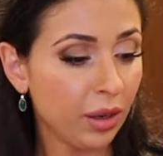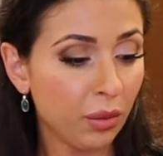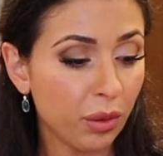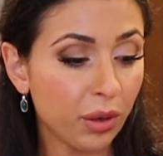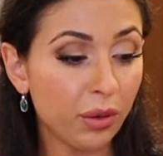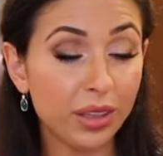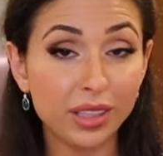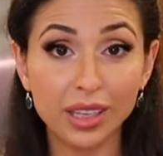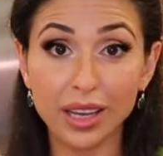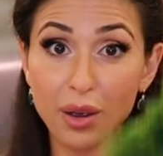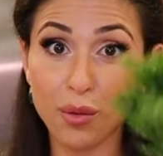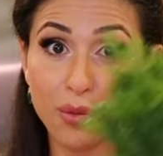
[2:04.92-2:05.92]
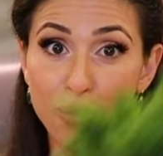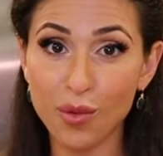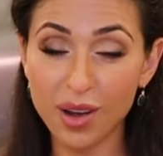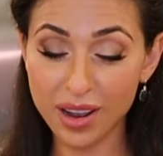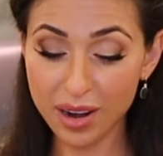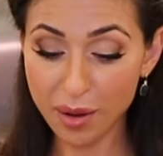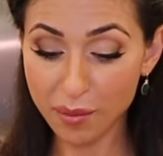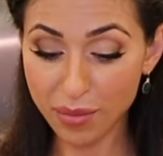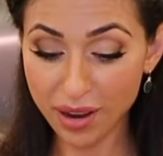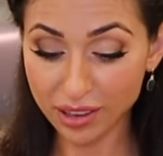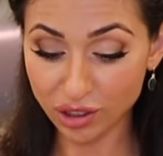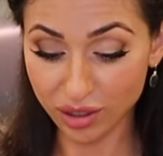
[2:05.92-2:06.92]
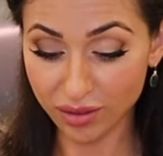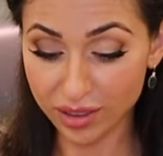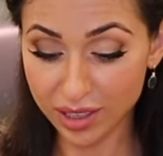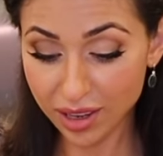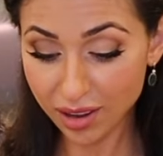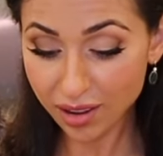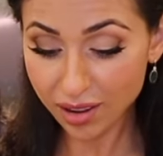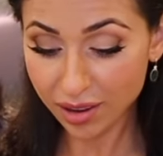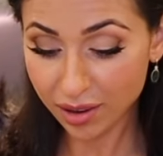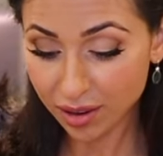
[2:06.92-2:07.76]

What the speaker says: we're going to get 1 bunch of dill.